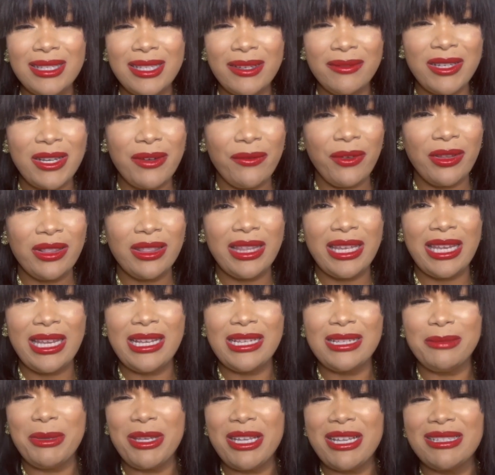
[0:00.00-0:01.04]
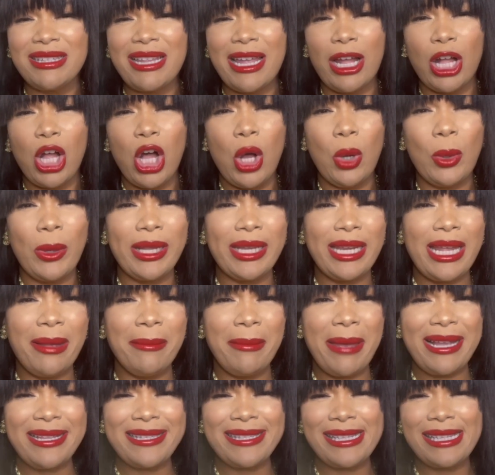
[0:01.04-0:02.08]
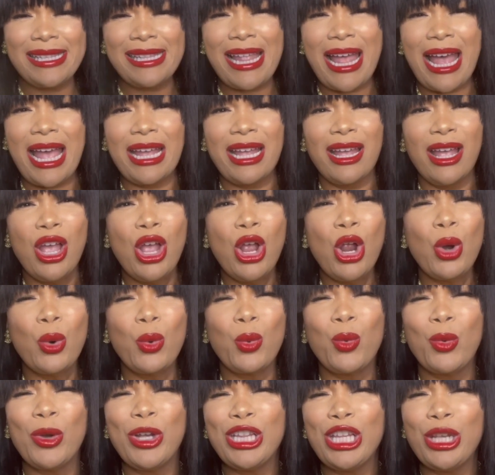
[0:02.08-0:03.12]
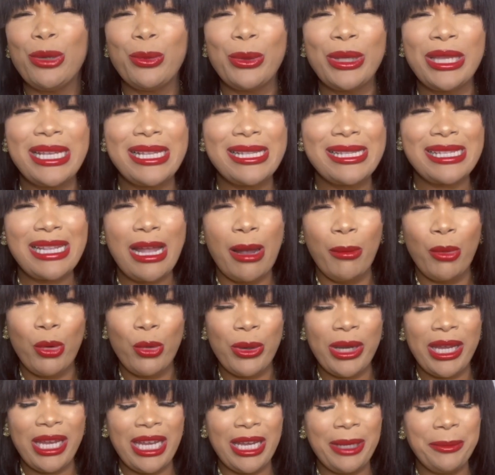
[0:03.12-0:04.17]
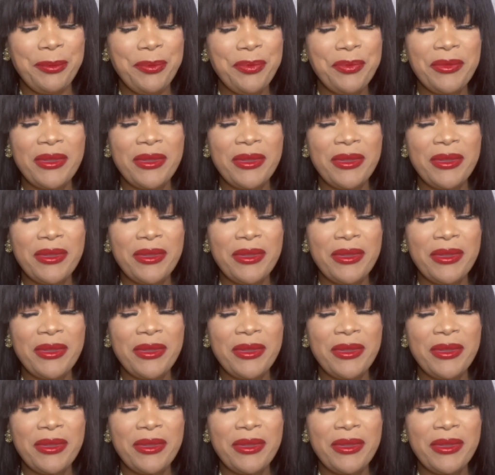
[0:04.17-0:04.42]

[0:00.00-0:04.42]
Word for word: of different things because that coconut makes it like really, really summery.